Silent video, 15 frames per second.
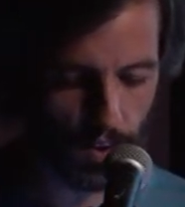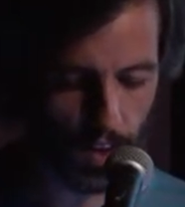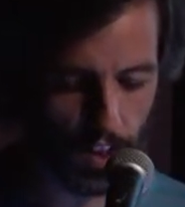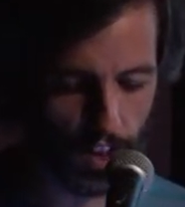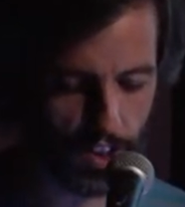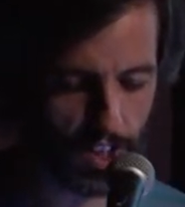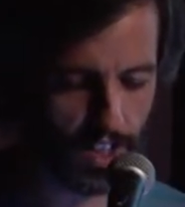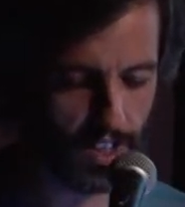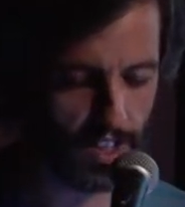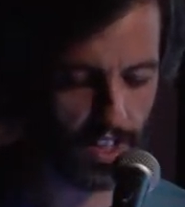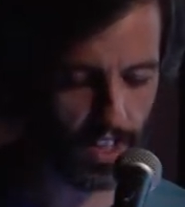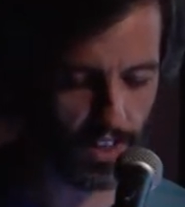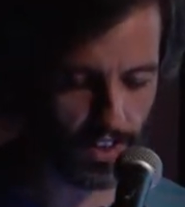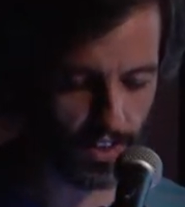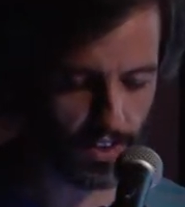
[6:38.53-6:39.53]
He is
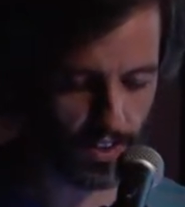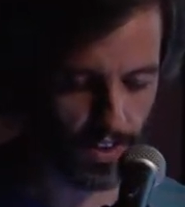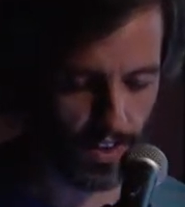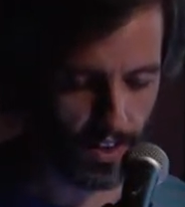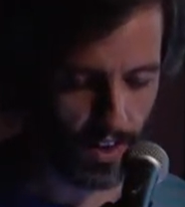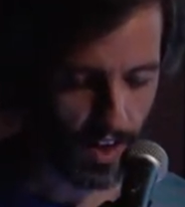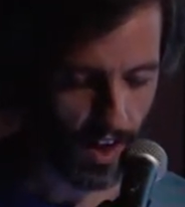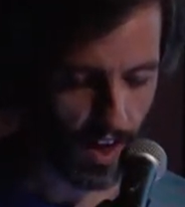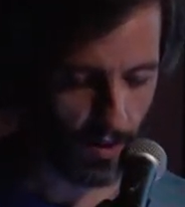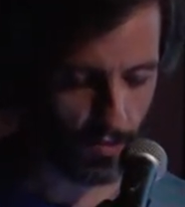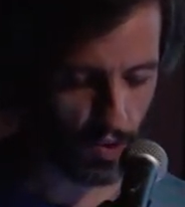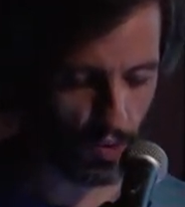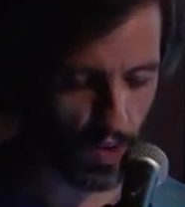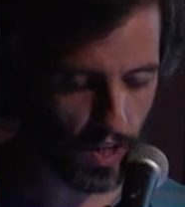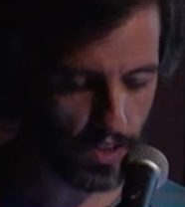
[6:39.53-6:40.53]
content,
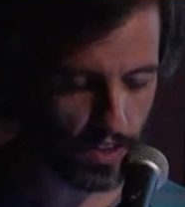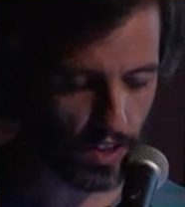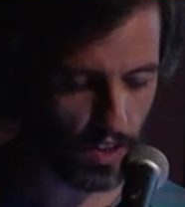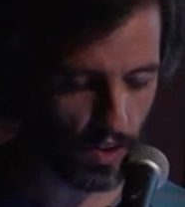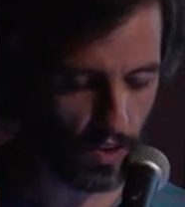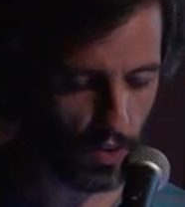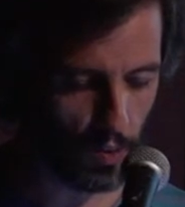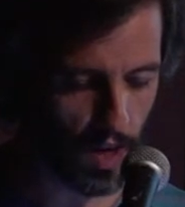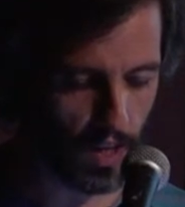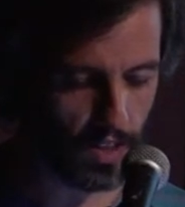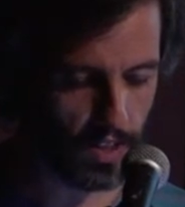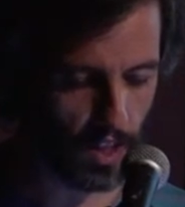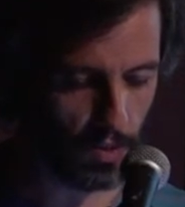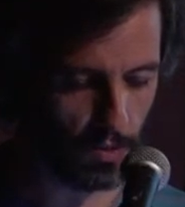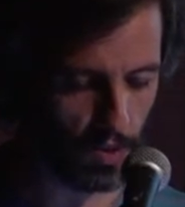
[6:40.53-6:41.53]
arms resting on the
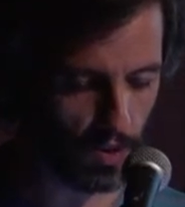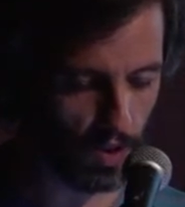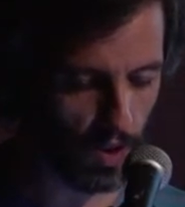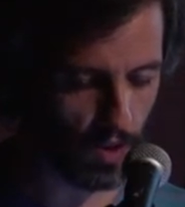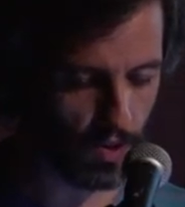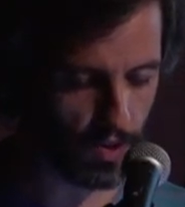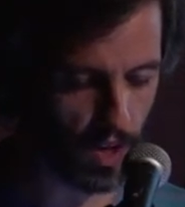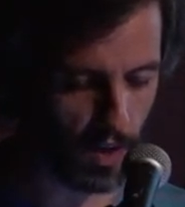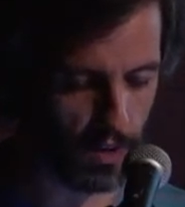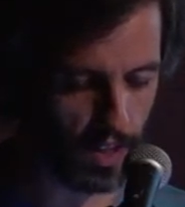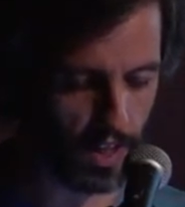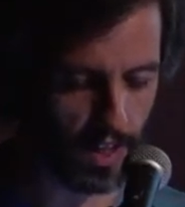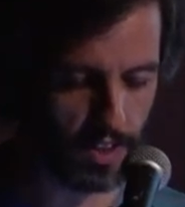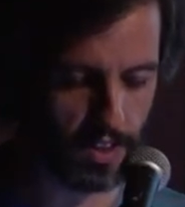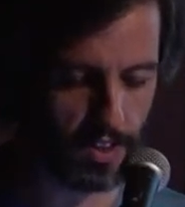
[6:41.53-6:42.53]
white tablecloth, now
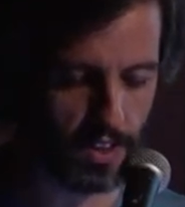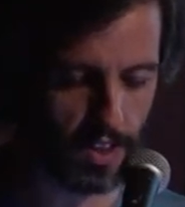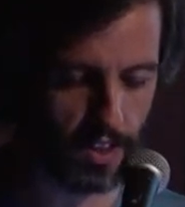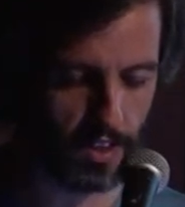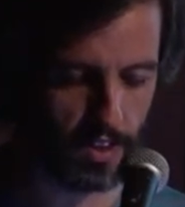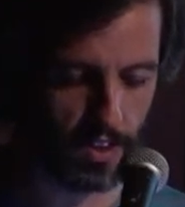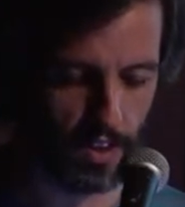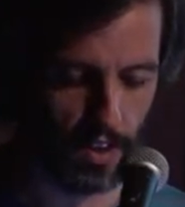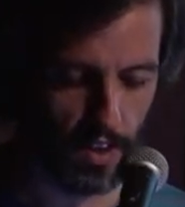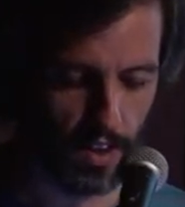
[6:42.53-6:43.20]
incandescent,